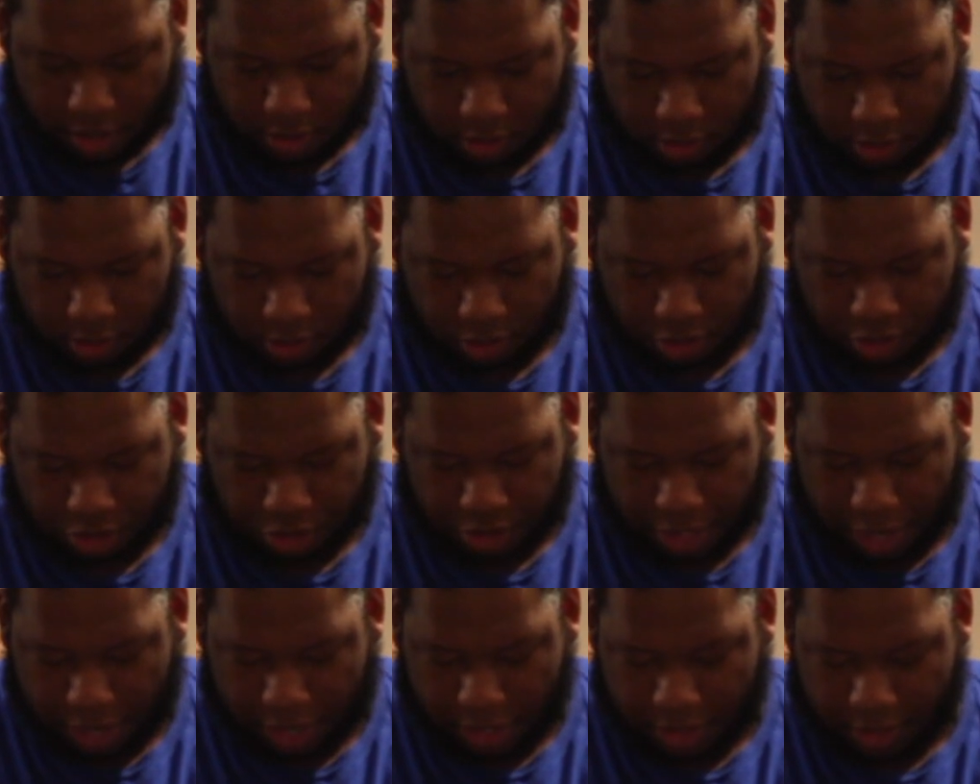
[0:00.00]
let's
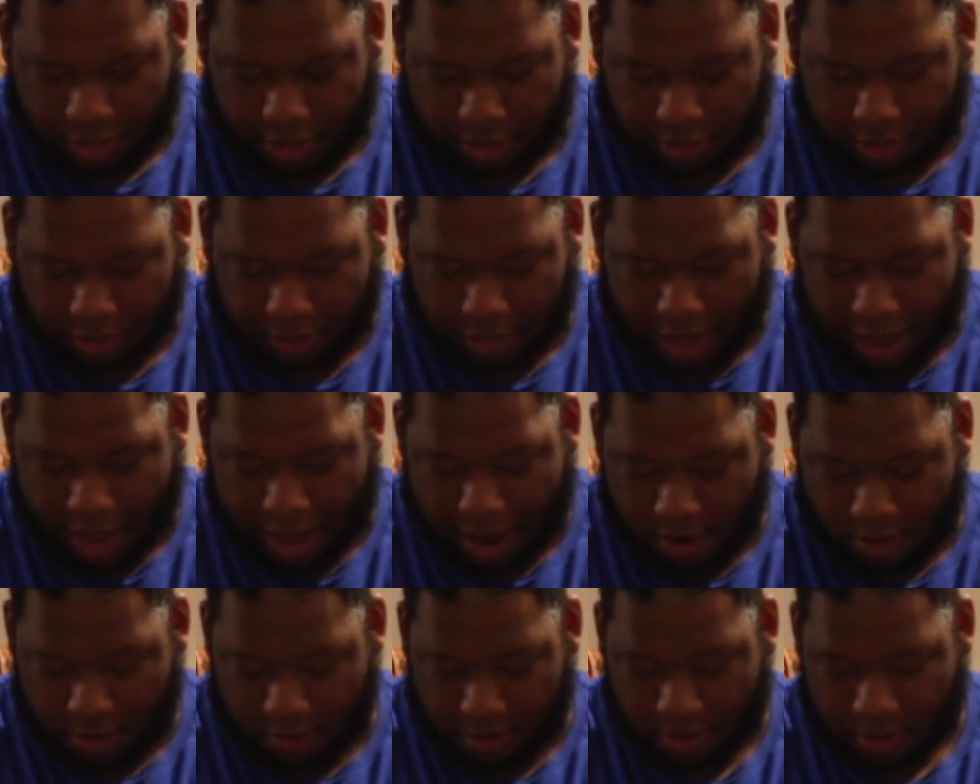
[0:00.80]
check this
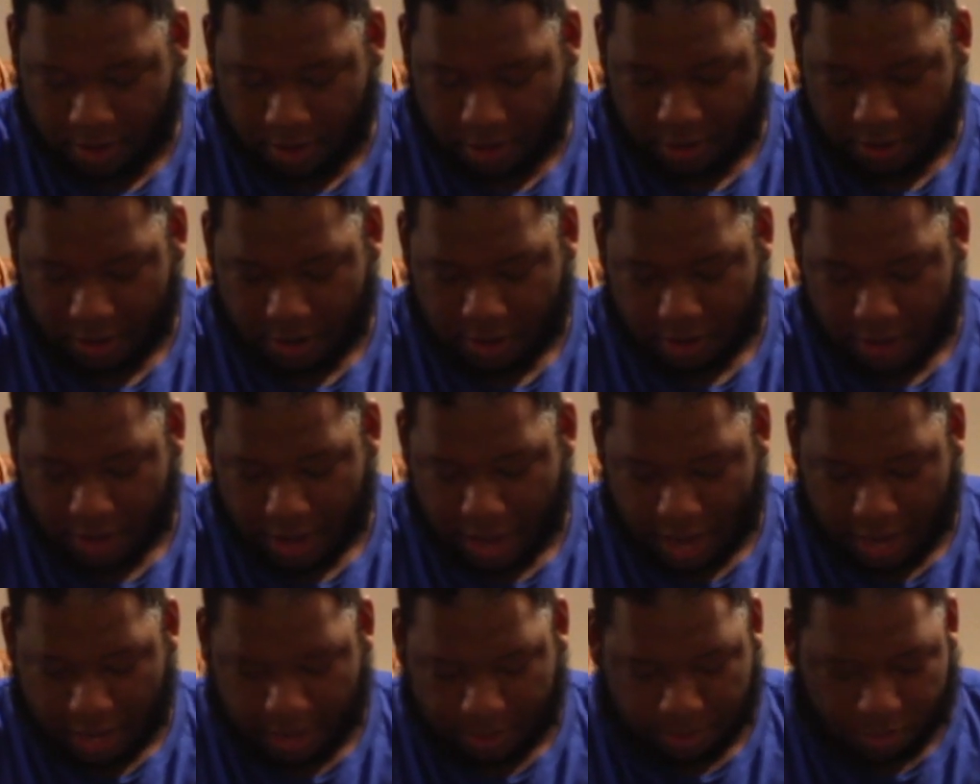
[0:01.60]
out.
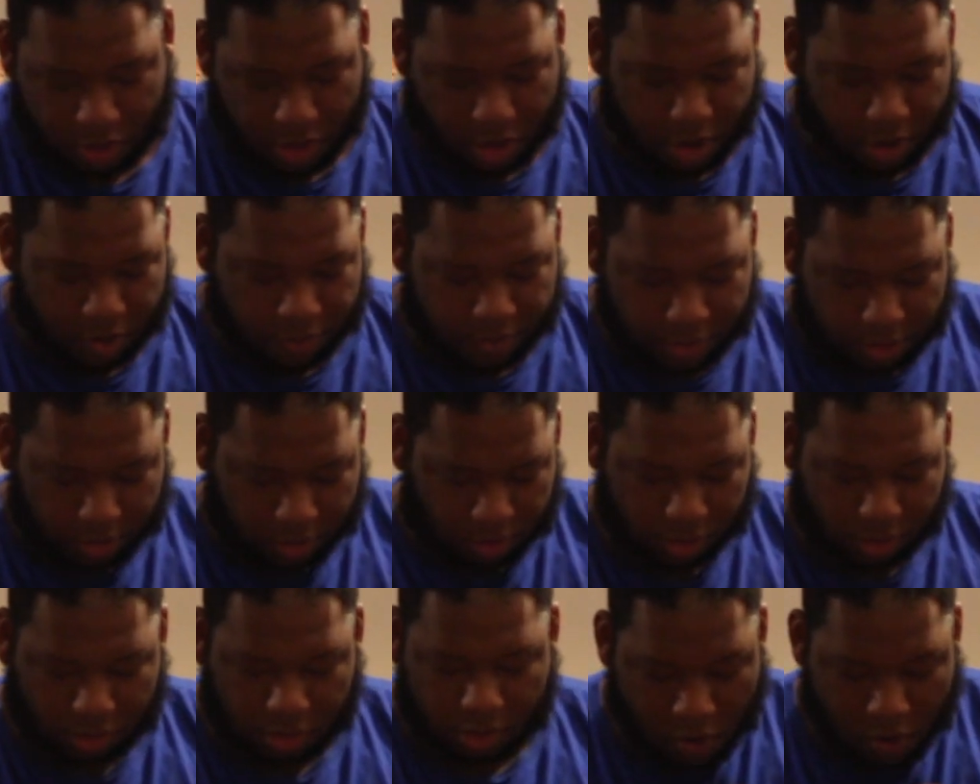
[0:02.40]
I am
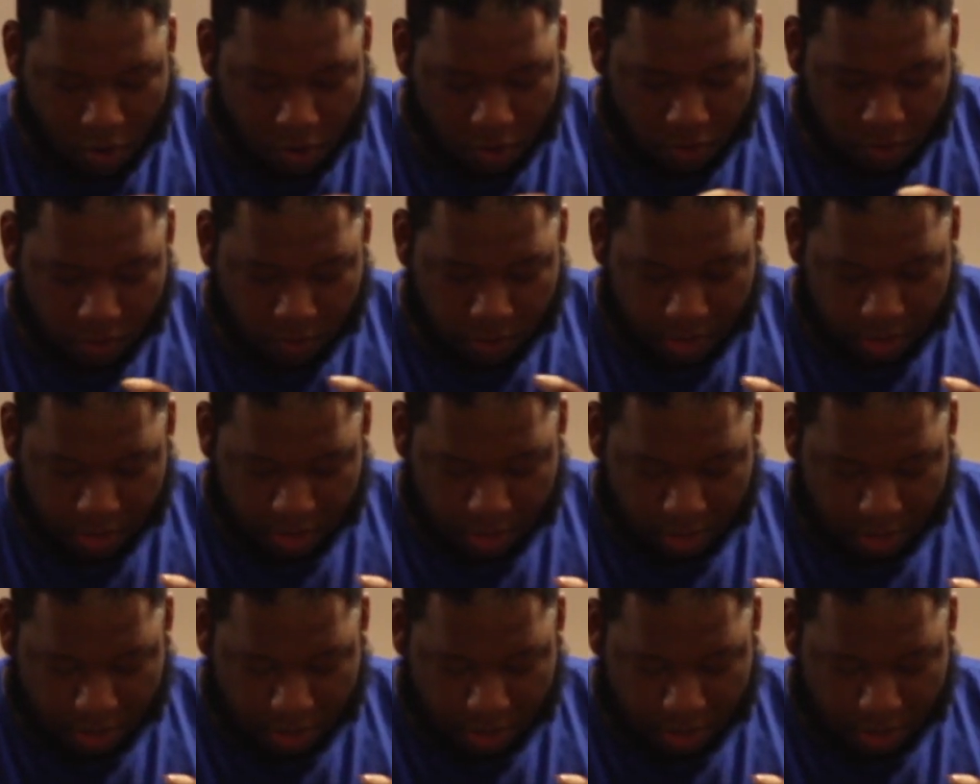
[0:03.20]
nervous. Oh,